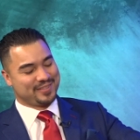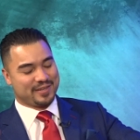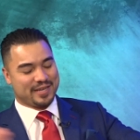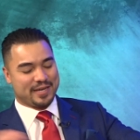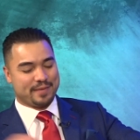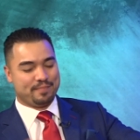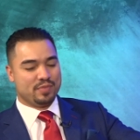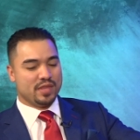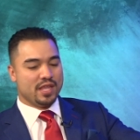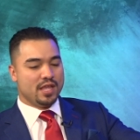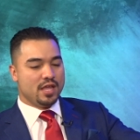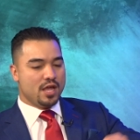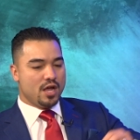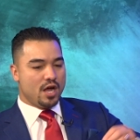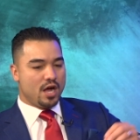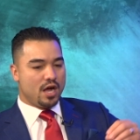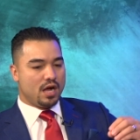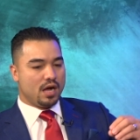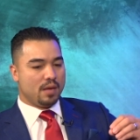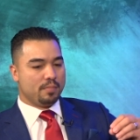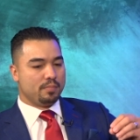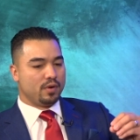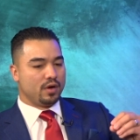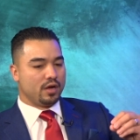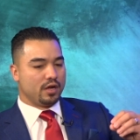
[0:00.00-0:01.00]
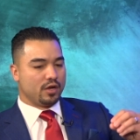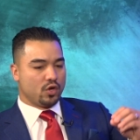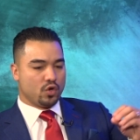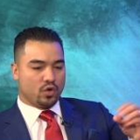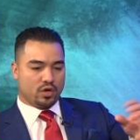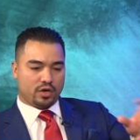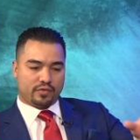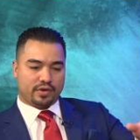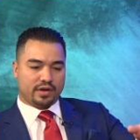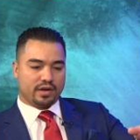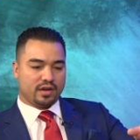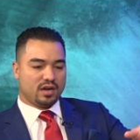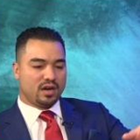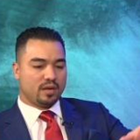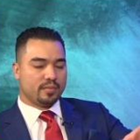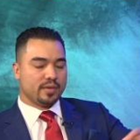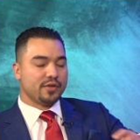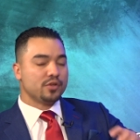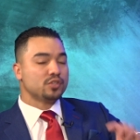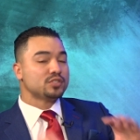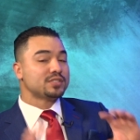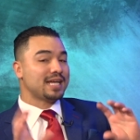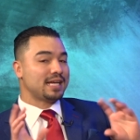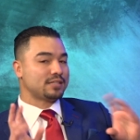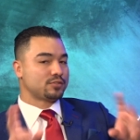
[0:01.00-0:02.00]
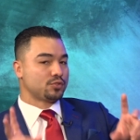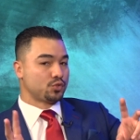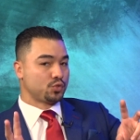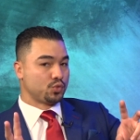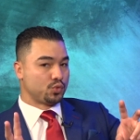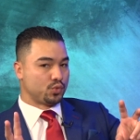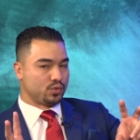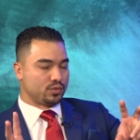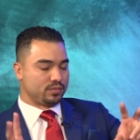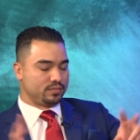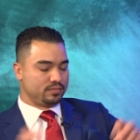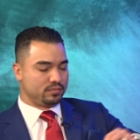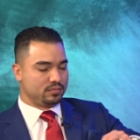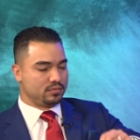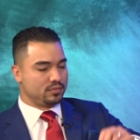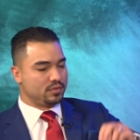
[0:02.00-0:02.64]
Okay, but go to Credit Karma, use it as a tool.